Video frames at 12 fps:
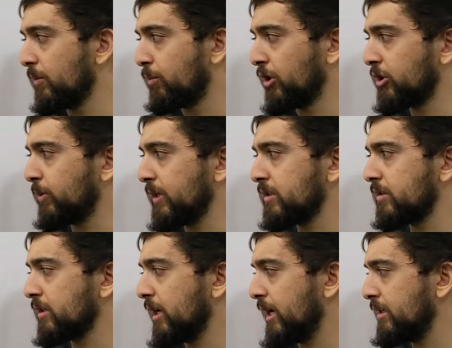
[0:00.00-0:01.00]
the push
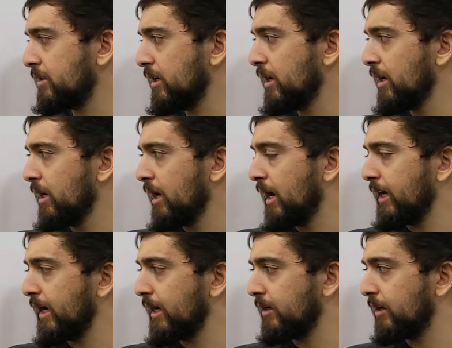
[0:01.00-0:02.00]
presses, guys,
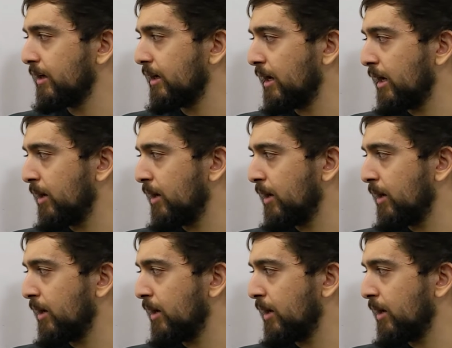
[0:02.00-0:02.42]
again,